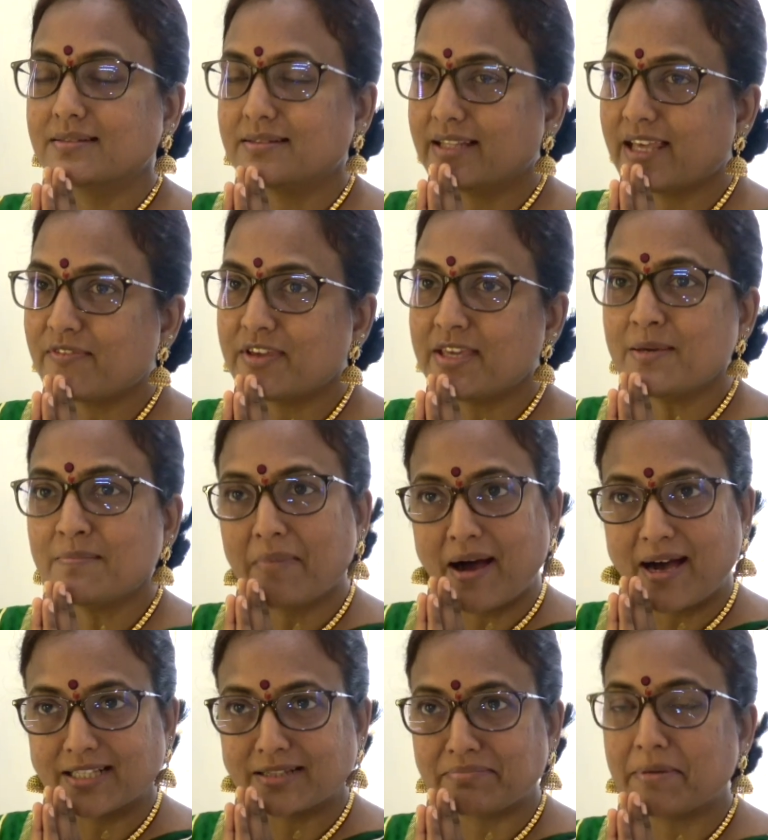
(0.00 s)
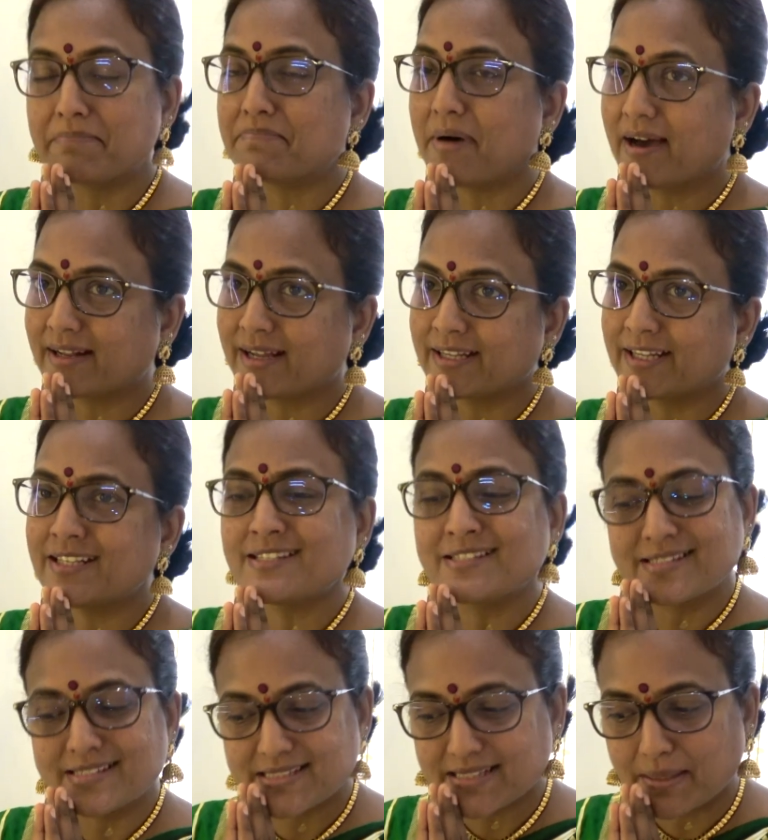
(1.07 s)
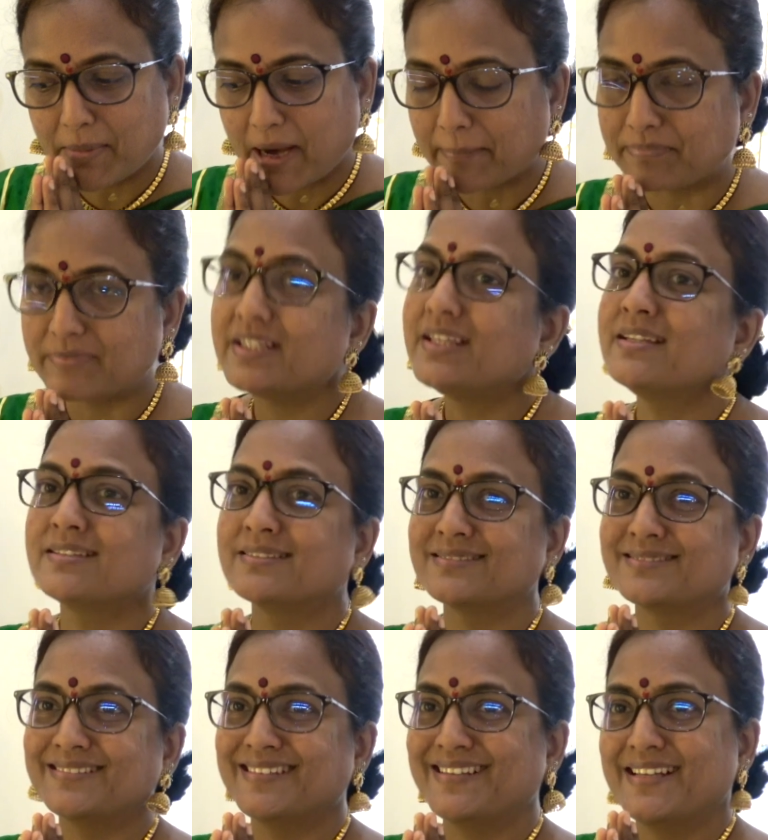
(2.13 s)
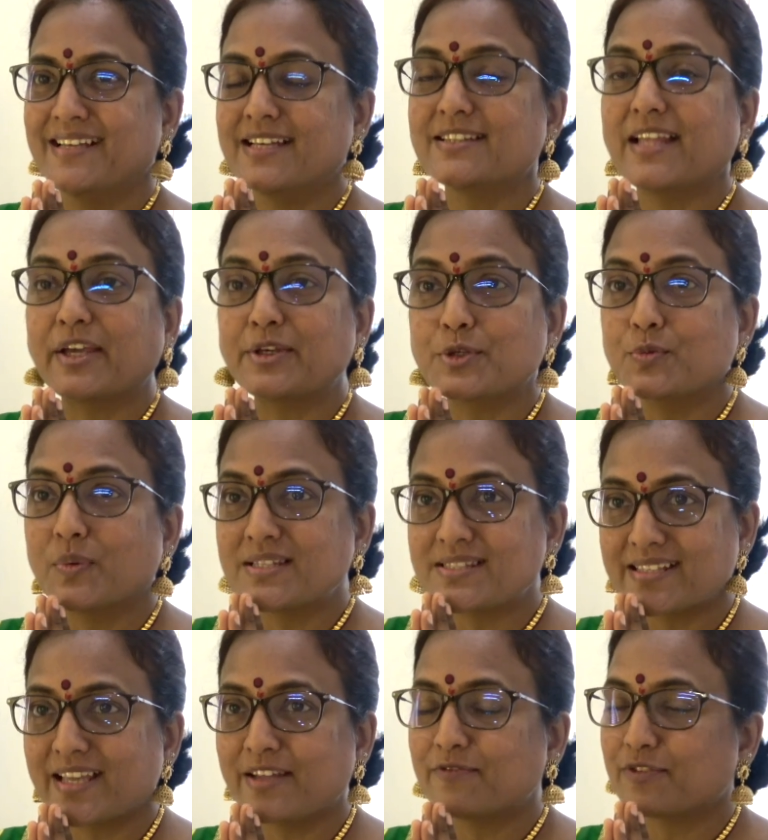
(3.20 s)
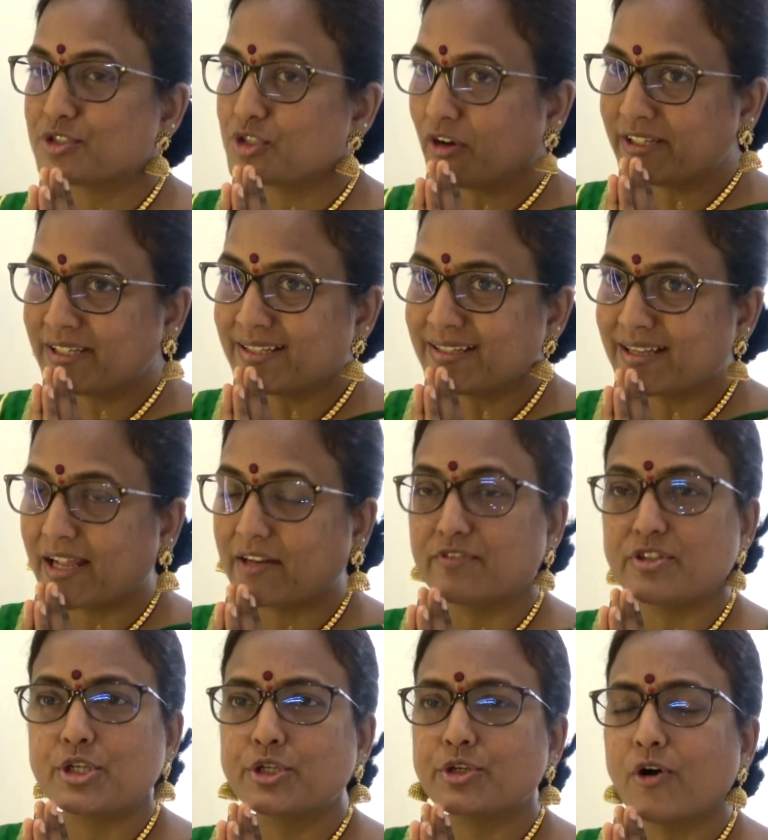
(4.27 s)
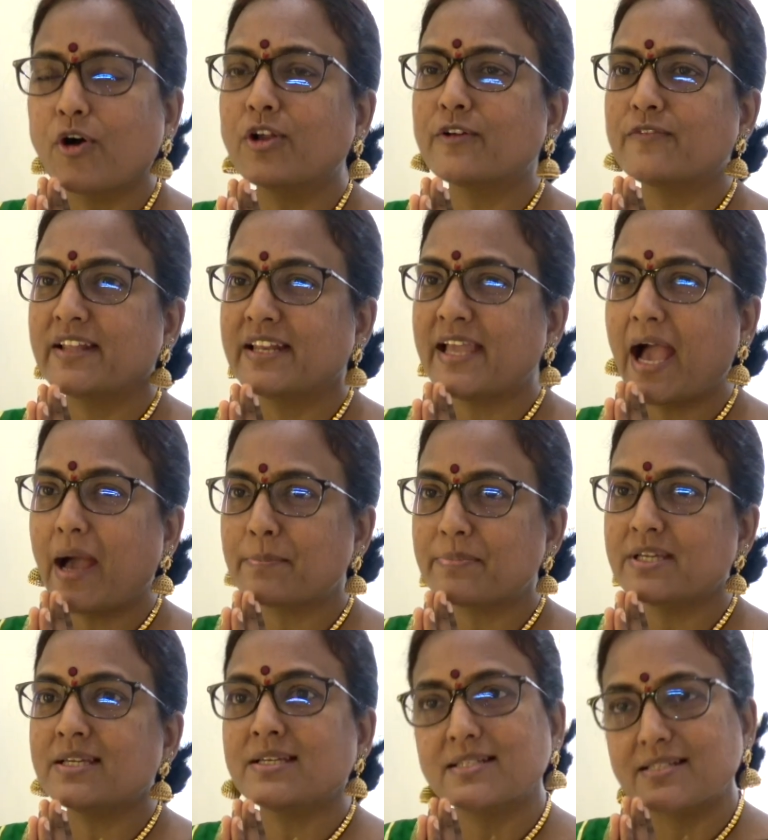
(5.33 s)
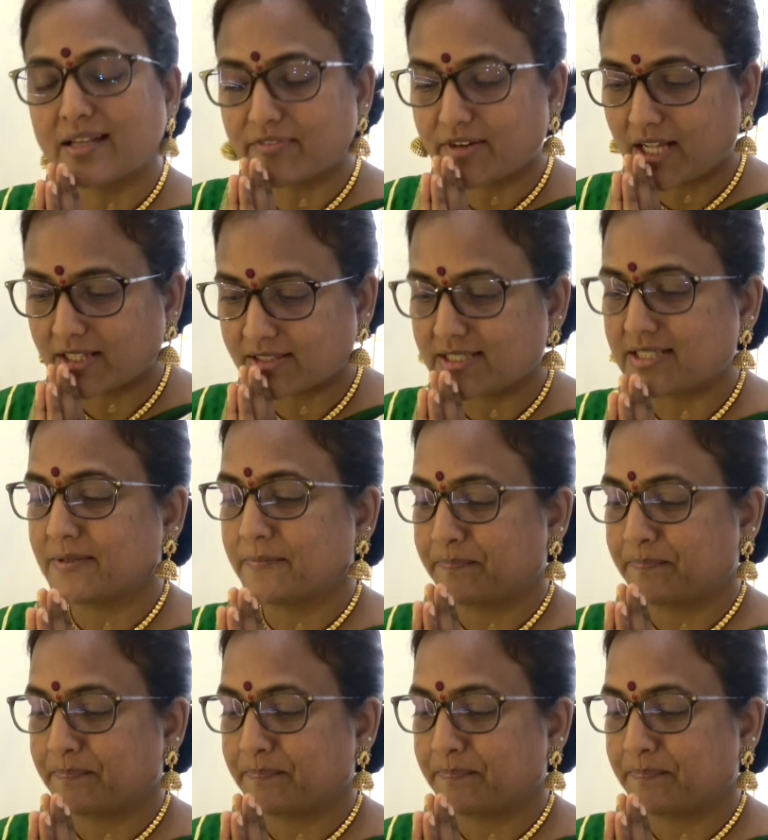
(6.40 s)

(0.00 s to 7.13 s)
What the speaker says: Devi Mahatmyam Parayan Samapti. Thank you once again for joining and wishing you all a very happy Navratri.